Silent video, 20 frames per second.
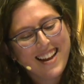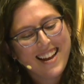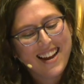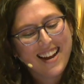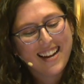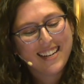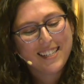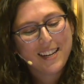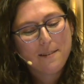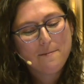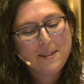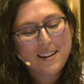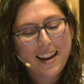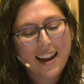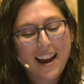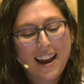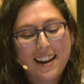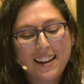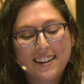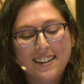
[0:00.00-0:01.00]
As I
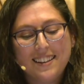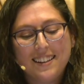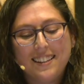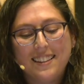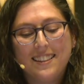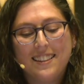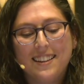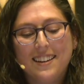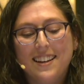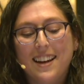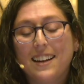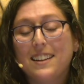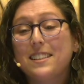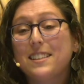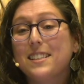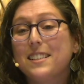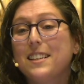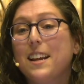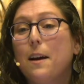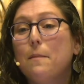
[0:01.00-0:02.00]
began the next
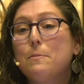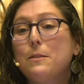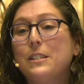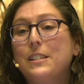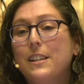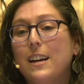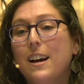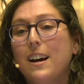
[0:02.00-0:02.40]
steps